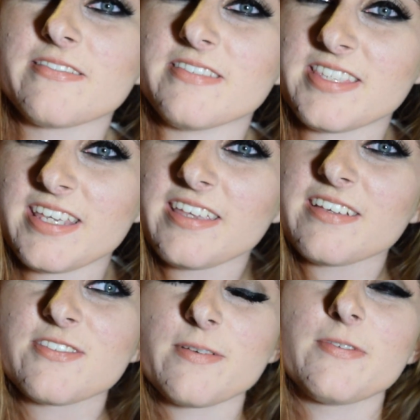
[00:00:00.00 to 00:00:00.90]
in the
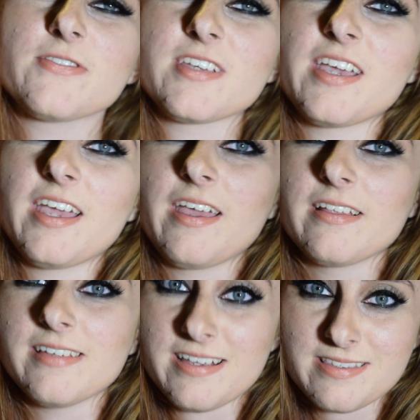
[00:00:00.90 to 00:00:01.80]
ceiling, so I'm using
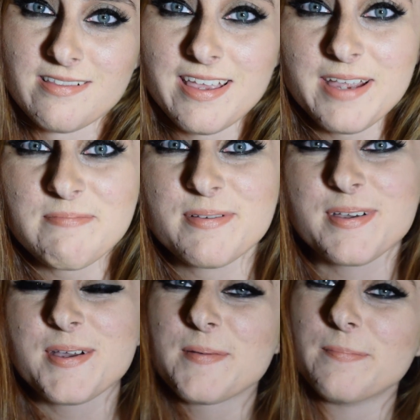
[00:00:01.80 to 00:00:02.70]
a desk lamp,
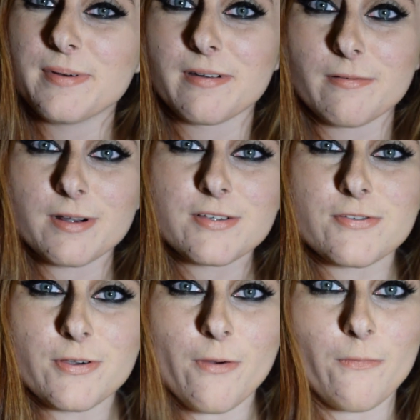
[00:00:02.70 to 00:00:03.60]
but it works
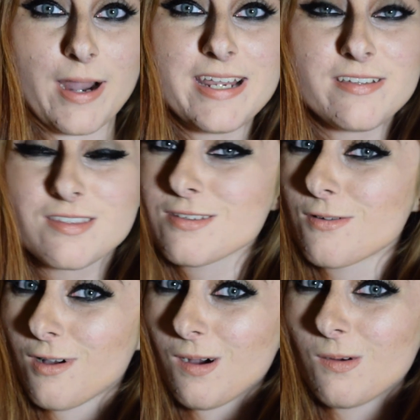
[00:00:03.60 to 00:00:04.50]
great. So
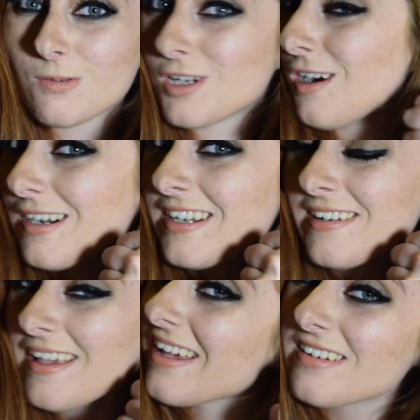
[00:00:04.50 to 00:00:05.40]
go Target,
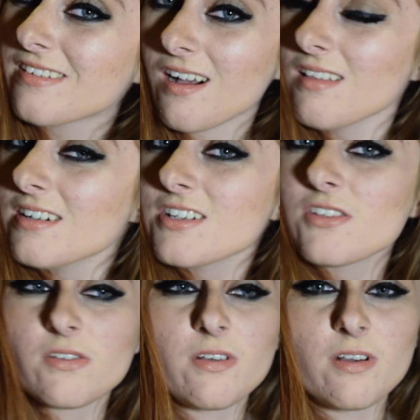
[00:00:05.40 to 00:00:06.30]
$8,
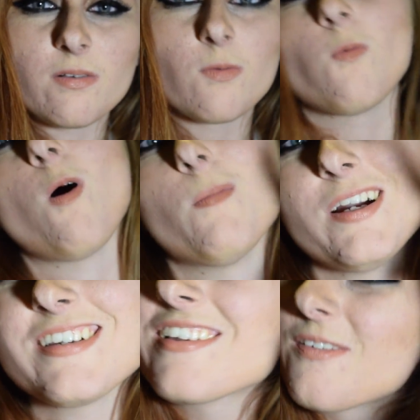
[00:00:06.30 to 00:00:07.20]
Walmart,